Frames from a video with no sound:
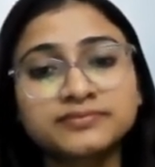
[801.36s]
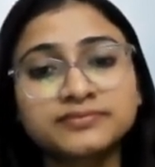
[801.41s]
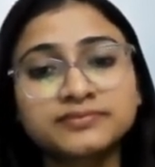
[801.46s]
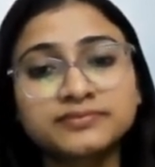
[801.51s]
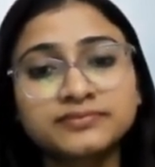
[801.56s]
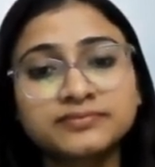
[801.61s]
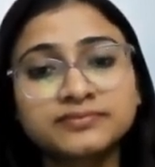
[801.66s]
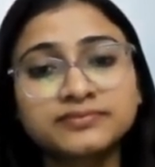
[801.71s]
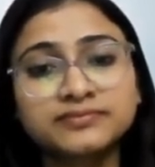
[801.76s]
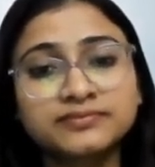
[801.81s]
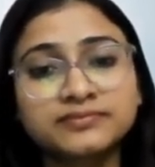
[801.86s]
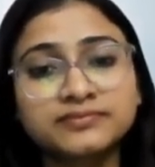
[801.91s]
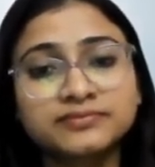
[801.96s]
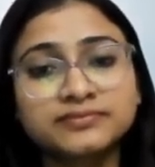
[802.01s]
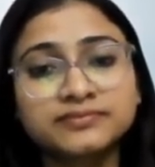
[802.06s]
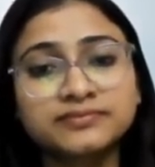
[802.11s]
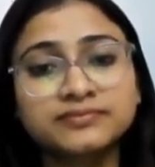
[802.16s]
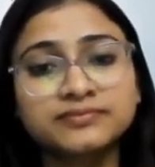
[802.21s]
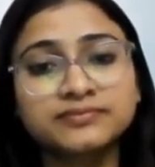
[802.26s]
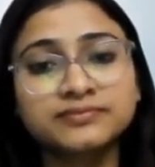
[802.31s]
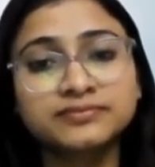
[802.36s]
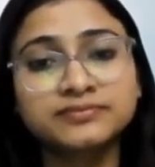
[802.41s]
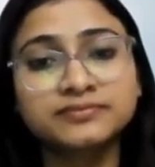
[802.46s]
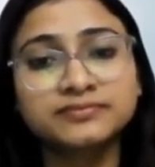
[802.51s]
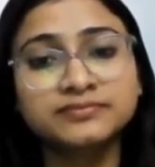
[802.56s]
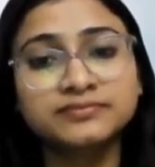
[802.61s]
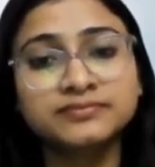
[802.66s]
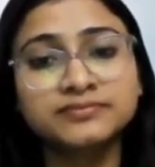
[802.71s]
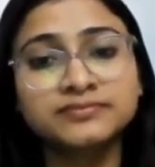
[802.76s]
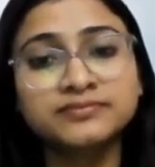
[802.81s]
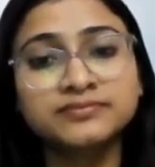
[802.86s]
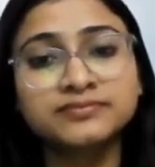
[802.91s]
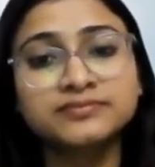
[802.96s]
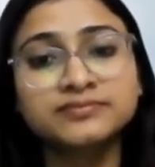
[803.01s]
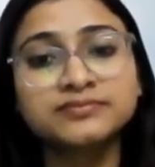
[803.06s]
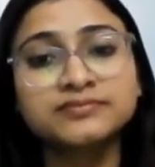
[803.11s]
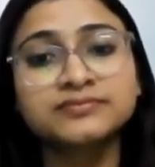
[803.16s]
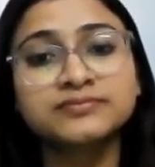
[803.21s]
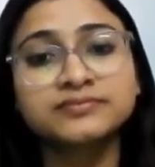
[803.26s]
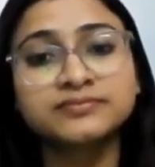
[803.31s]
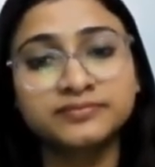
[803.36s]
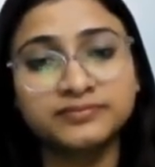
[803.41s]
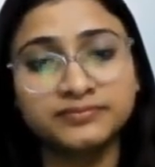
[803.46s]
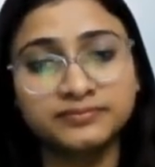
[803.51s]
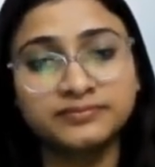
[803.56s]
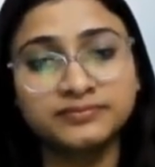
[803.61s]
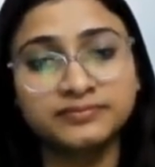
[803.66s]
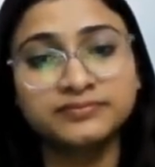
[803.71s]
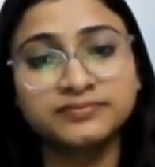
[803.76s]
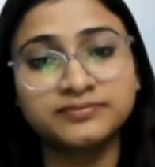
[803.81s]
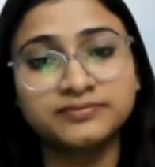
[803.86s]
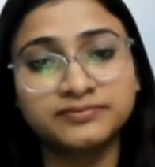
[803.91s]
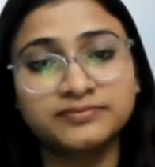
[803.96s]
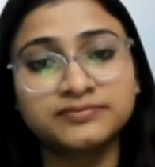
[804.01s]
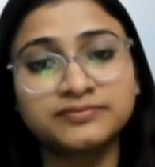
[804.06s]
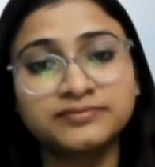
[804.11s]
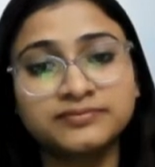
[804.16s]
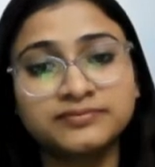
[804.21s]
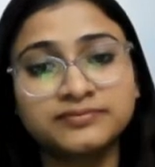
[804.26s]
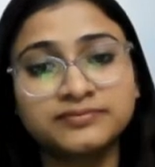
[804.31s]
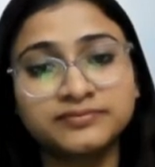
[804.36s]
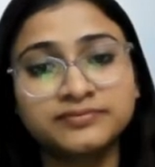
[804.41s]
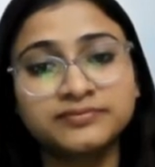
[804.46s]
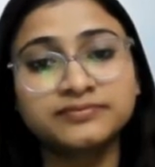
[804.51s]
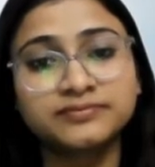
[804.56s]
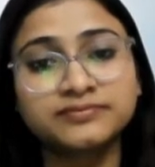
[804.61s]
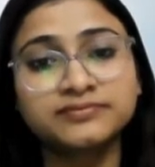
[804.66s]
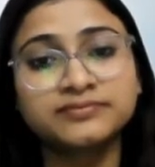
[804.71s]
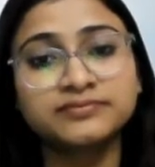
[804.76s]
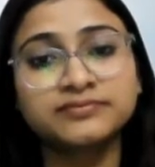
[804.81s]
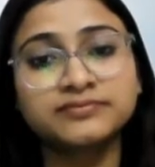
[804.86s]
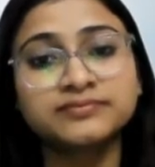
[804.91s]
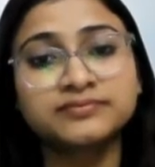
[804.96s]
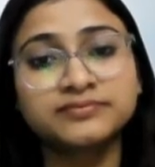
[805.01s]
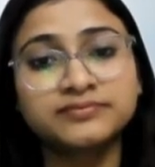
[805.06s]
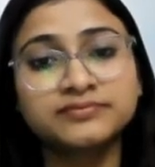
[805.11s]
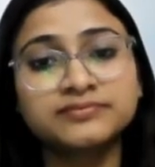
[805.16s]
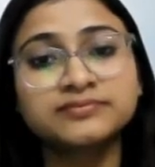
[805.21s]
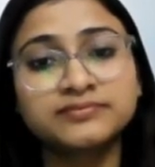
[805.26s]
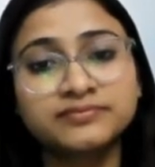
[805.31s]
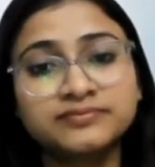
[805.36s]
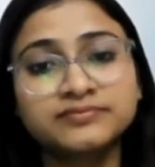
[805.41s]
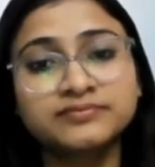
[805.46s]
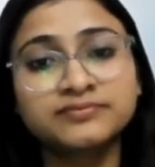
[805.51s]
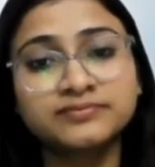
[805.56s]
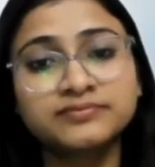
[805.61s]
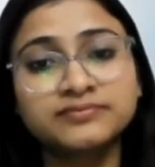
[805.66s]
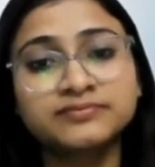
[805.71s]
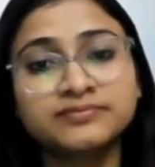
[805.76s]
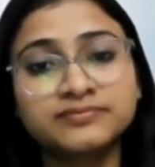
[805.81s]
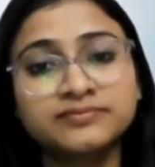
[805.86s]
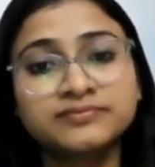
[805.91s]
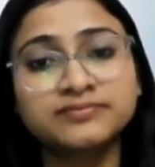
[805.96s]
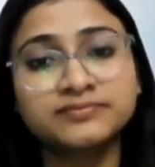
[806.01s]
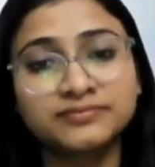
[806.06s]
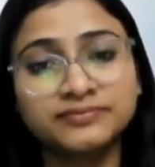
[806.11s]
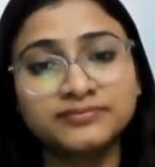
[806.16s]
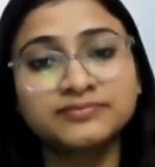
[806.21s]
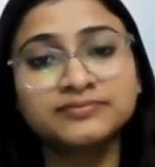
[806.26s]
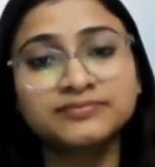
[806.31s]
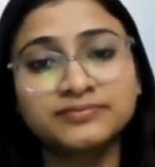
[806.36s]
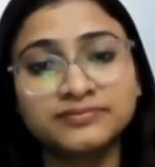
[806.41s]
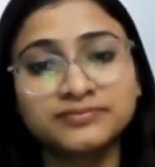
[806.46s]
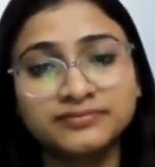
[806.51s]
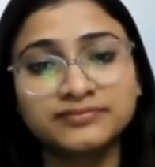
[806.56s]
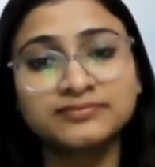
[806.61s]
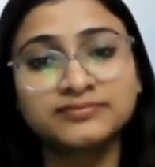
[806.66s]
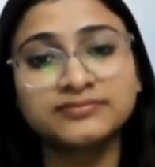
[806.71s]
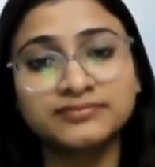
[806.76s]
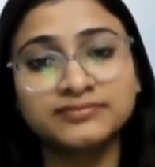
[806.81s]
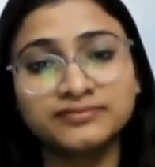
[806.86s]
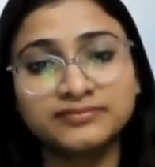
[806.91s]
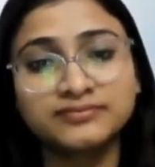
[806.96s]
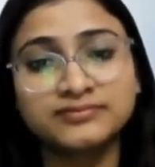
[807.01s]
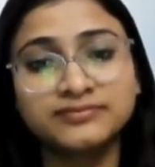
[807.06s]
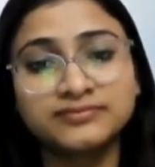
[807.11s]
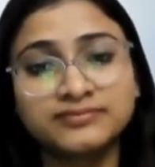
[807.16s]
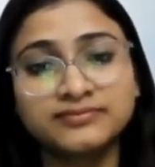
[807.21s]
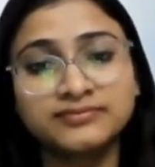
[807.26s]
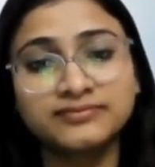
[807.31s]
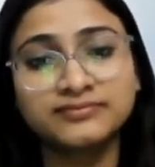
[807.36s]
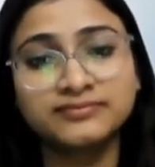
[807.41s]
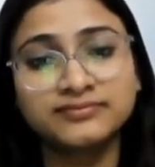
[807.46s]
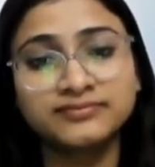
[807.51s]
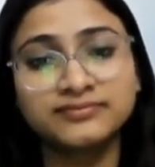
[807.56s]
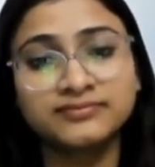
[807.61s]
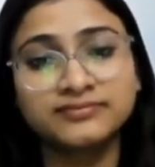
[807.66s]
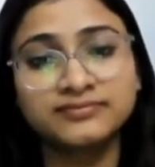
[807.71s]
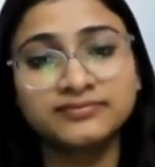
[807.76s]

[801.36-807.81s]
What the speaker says: (silent)